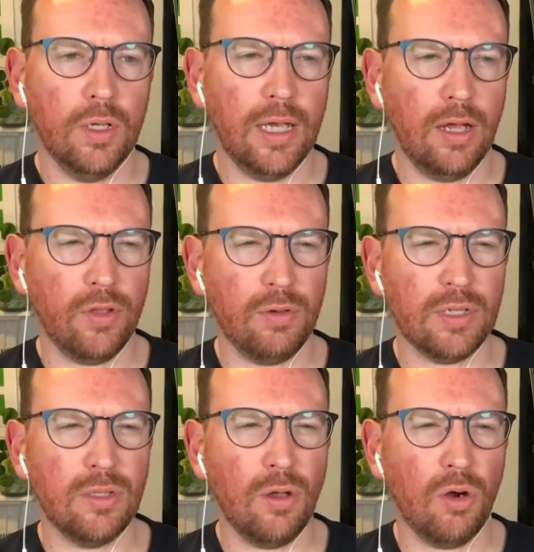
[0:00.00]
although
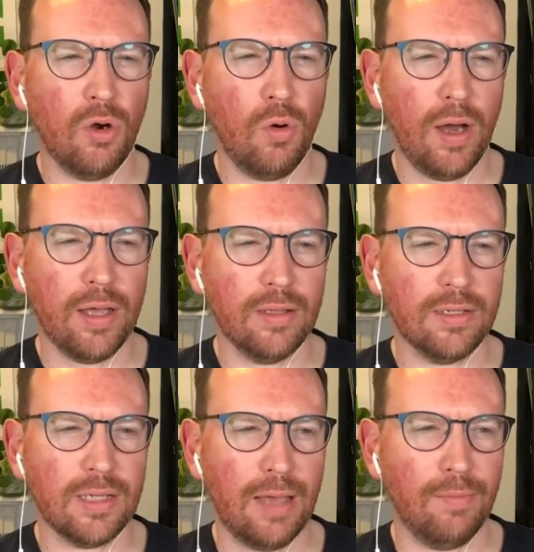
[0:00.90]
it's not quite the
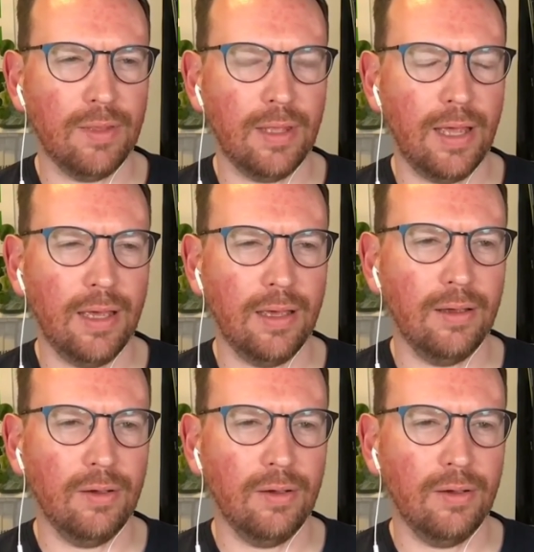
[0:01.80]
same thing,